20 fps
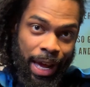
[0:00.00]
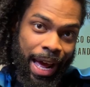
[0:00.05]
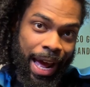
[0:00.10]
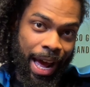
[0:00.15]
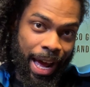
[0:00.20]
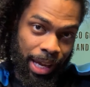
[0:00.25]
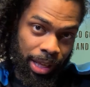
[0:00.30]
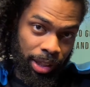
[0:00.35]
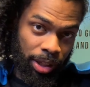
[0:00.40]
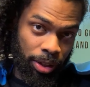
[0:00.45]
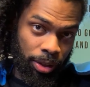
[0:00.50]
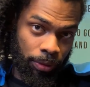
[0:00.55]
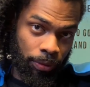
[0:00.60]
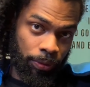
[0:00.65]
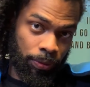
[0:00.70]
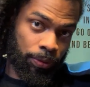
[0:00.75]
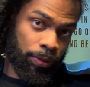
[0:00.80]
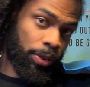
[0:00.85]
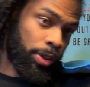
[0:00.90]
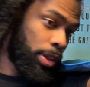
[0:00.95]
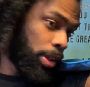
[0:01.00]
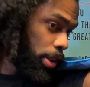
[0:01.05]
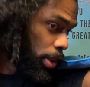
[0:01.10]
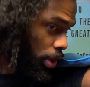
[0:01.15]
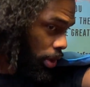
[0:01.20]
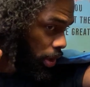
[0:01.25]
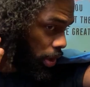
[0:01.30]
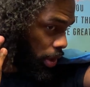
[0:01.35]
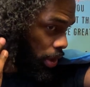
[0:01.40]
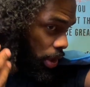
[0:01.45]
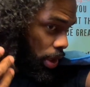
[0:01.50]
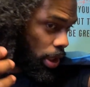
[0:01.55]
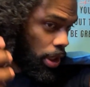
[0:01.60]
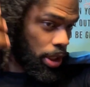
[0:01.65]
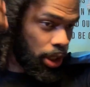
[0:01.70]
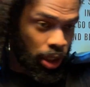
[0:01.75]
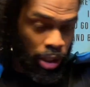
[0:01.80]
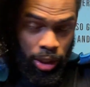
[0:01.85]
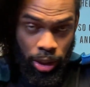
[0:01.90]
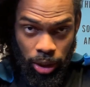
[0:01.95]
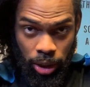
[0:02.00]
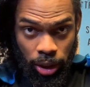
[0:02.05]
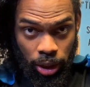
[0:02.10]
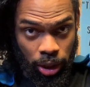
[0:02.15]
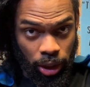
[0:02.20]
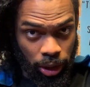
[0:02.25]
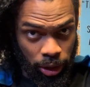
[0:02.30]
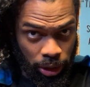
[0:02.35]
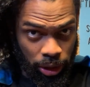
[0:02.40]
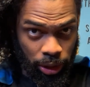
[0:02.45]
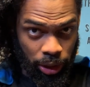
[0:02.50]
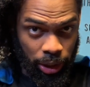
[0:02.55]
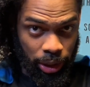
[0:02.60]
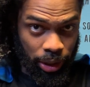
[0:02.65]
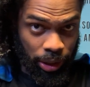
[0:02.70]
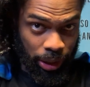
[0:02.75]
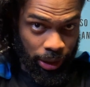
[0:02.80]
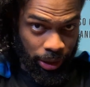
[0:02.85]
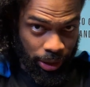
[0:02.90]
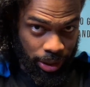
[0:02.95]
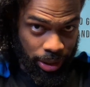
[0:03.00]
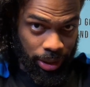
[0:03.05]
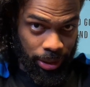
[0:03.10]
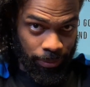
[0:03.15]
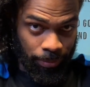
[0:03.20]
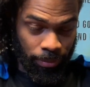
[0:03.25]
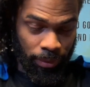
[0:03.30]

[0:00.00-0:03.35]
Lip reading: I love curly looking hair like this.